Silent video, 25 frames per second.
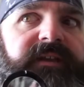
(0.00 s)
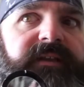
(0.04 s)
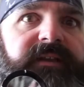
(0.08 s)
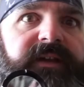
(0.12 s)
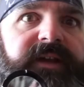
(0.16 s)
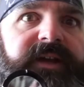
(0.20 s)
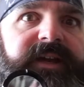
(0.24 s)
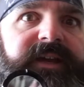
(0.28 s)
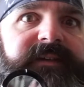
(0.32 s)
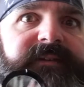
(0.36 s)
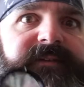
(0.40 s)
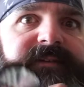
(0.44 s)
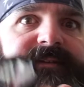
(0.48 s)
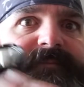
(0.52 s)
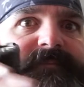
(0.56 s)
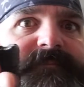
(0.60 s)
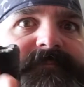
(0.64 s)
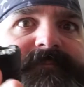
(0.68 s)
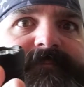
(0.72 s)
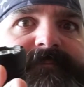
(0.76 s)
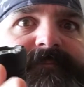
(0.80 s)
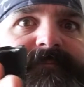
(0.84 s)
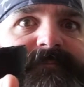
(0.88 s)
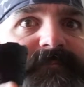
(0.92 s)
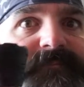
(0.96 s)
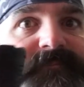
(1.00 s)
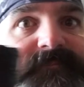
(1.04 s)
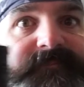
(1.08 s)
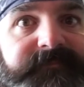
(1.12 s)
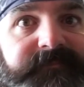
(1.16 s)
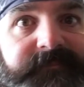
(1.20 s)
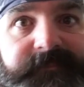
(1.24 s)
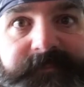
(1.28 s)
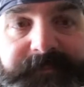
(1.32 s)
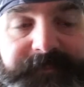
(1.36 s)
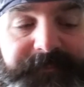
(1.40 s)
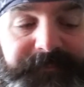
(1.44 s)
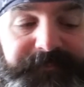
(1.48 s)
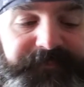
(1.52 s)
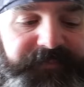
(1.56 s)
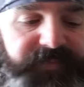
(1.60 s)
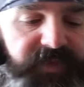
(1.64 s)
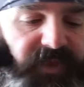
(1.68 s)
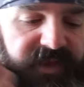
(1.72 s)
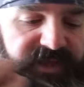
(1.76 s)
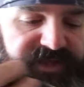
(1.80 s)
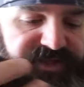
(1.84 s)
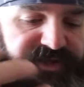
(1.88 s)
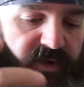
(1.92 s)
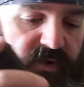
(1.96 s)
light.
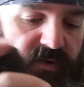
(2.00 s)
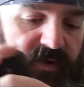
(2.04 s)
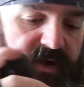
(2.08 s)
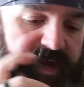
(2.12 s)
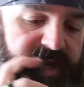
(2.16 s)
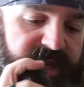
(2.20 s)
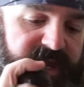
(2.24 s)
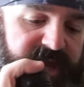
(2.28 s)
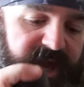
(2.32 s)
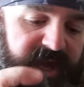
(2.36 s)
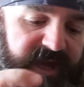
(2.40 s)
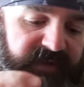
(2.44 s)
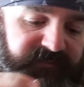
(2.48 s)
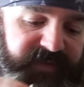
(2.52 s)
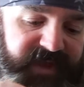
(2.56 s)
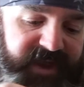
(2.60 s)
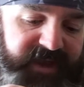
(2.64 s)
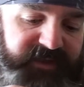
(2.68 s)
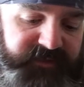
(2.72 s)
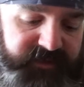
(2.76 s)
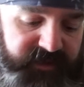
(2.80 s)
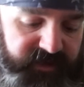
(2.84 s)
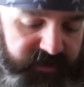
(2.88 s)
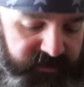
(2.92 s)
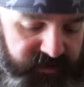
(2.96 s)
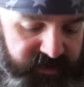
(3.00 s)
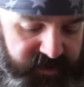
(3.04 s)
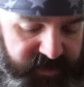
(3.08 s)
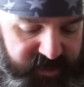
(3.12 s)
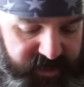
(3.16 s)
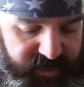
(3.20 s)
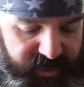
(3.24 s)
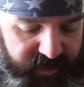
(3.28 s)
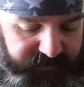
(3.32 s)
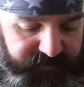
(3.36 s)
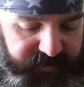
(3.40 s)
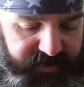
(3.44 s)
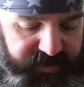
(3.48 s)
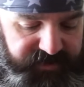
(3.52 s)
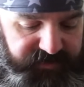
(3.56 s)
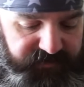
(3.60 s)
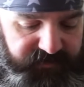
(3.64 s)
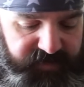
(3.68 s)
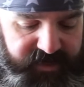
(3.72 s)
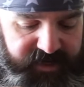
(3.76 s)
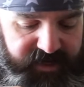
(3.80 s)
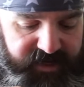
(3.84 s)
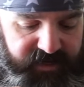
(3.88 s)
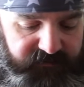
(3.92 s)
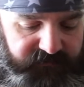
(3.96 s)
So I have that in there, and then I do
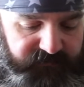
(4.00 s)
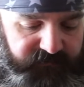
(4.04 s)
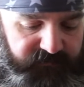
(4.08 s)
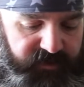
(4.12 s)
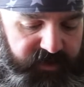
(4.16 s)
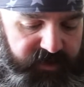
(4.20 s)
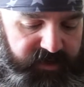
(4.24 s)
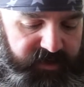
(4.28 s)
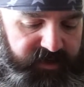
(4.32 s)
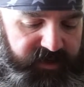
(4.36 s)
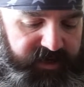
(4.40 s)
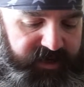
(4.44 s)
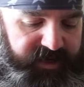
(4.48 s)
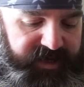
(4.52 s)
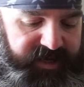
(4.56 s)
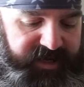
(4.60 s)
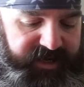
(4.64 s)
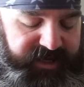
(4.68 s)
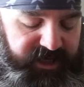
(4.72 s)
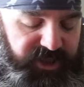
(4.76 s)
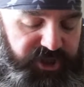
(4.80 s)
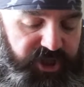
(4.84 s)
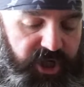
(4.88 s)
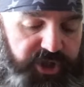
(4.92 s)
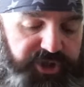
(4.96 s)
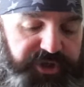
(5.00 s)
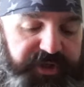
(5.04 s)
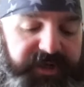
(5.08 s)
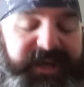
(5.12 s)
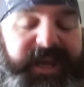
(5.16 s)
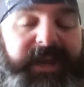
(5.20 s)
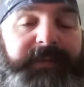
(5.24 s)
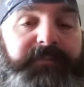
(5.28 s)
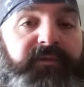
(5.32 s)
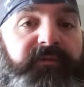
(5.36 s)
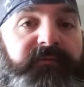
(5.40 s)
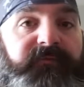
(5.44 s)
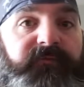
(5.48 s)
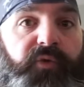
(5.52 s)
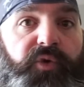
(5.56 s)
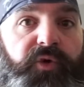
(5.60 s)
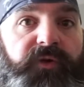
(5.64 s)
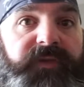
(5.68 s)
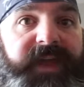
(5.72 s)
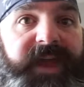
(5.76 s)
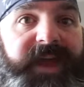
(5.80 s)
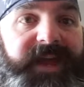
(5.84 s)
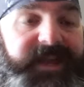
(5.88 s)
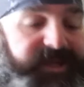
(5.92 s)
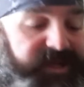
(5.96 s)
have a charging cable for
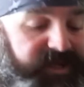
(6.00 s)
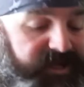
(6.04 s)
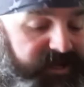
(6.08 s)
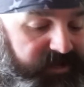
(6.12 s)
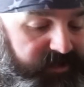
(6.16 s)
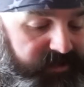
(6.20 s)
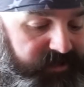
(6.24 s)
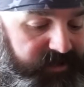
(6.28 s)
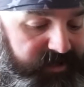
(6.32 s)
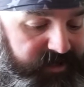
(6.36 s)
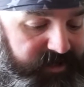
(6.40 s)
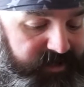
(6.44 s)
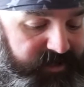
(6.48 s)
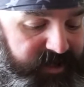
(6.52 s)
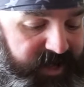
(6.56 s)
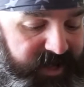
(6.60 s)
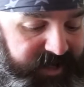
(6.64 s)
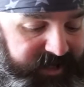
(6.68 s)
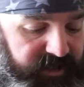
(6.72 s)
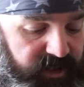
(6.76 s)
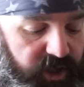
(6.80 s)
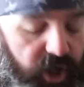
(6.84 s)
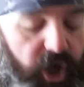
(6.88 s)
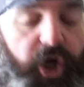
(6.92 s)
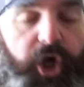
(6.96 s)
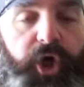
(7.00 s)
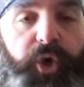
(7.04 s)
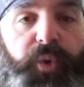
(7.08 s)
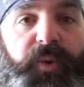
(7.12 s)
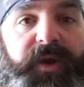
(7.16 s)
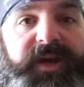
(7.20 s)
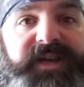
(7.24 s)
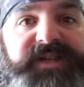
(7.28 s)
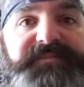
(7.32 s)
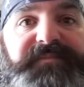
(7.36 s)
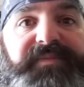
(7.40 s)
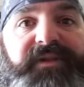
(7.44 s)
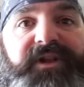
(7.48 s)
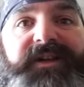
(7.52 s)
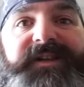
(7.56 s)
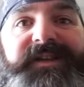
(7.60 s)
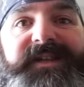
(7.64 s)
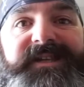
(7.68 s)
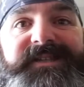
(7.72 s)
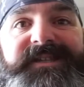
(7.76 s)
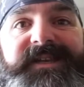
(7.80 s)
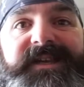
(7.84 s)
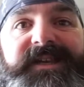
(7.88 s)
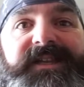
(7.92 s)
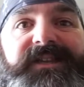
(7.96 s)
that. I can always plug
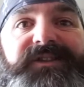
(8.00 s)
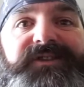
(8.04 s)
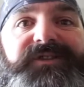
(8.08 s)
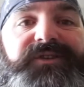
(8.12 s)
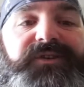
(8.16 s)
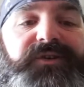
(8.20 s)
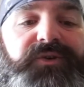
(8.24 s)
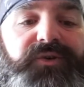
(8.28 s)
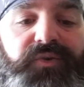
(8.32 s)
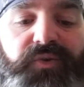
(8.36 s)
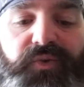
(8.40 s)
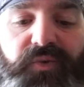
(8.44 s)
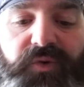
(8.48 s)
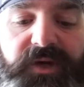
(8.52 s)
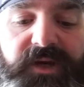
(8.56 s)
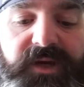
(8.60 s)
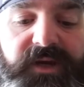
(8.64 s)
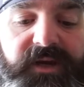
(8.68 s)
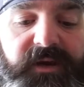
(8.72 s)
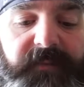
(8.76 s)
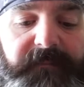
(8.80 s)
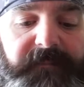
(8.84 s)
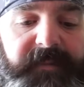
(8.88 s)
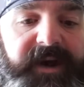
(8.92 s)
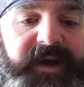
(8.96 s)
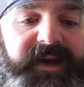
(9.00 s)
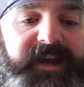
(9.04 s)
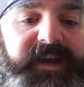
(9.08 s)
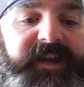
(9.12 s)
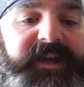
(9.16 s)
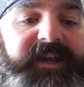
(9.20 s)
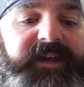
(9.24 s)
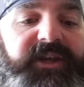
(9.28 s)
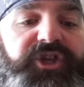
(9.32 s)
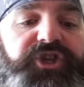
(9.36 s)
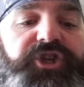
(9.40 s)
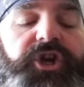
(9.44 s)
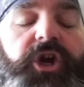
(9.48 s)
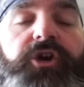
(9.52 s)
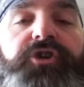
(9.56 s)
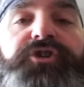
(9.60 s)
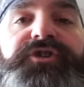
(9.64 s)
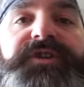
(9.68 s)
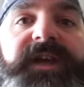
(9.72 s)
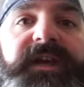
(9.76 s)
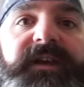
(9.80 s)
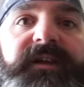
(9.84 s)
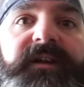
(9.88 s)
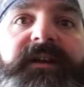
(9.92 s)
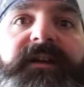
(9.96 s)
this into my
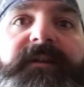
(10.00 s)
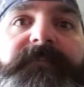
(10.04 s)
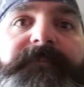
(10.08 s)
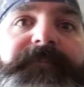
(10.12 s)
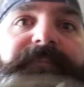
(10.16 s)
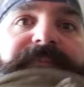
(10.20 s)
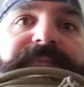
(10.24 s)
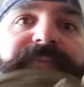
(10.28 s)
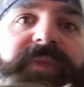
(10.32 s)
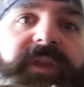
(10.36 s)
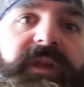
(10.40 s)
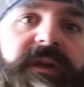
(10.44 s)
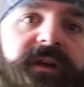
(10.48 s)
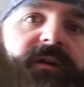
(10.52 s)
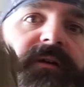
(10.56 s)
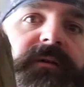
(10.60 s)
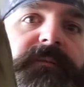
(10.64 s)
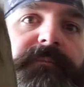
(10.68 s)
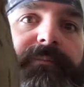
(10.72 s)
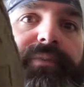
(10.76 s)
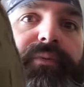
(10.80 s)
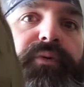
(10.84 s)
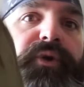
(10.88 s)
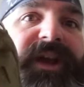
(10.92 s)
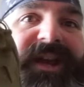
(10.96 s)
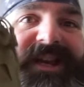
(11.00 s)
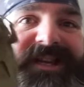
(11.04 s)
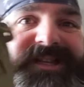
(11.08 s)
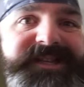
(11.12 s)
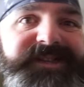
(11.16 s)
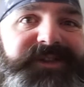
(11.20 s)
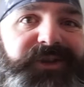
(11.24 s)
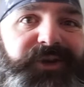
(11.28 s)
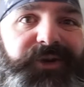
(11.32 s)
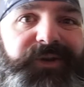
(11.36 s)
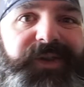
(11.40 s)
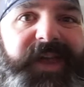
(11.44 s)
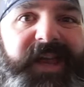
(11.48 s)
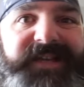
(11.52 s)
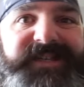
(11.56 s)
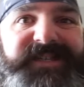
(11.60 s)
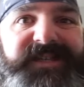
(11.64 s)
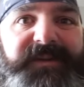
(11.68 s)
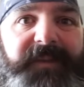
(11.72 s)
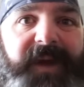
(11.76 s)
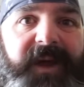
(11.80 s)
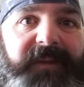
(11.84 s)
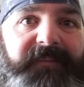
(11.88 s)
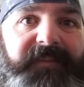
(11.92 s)
charging bricks that are next to my